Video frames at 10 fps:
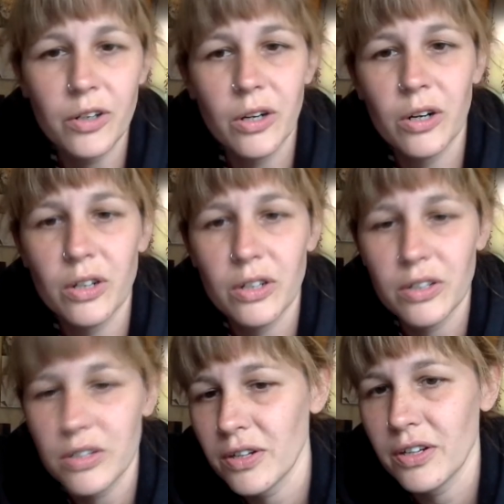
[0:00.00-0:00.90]

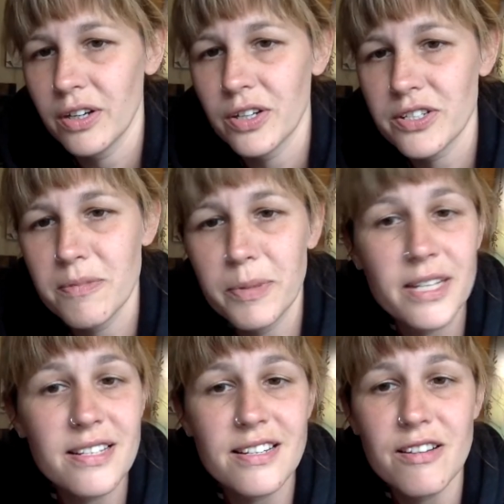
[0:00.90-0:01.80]
Or simply
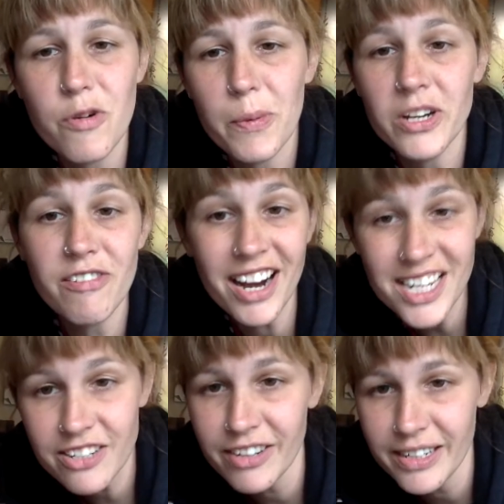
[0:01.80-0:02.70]
as a syrup on your
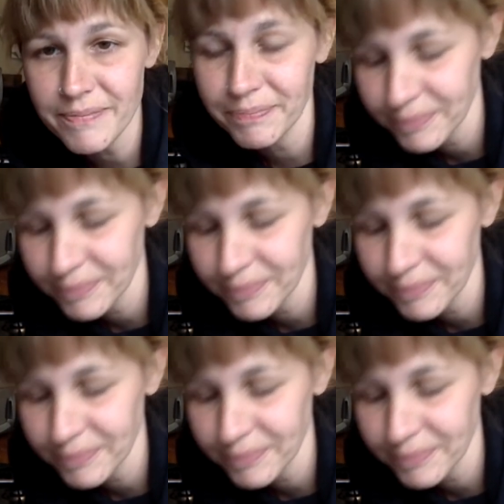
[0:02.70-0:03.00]
ice cream.